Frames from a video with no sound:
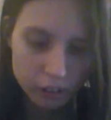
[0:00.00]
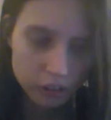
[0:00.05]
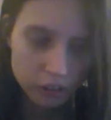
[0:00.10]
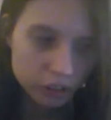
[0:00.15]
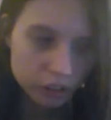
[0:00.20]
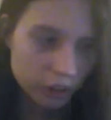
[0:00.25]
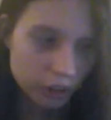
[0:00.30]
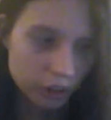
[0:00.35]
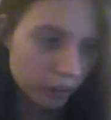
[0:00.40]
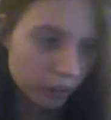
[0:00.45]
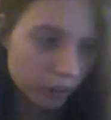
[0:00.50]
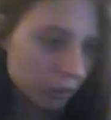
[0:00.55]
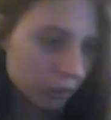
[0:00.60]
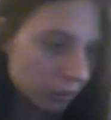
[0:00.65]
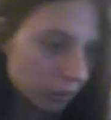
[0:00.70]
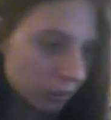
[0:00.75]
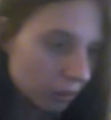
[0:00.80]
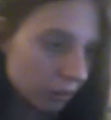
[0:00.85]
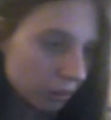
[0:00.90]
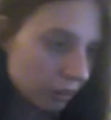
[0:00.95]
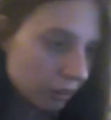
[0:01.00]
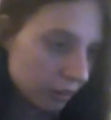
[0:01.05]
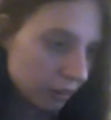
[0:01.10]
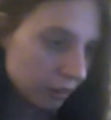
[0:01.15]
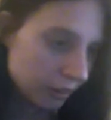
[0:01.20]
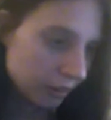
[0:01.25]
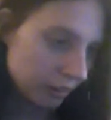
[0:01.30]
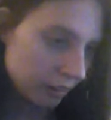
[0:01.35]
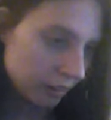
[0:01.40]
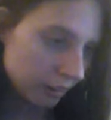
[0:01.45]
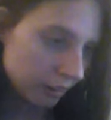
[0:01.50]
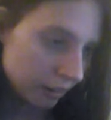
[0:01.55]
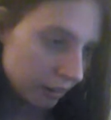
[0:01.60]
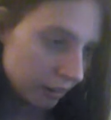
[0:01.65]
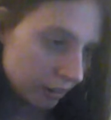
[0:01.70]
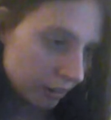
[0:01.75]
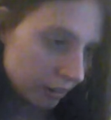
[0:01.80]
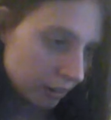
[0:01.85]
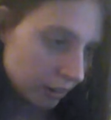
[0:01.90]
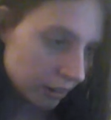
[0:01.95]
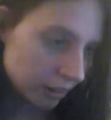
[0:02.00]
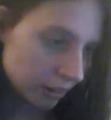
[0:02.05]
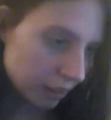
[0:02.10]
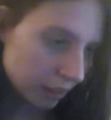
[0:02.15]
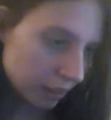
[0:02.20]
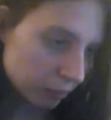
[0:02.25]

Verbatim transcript: So, I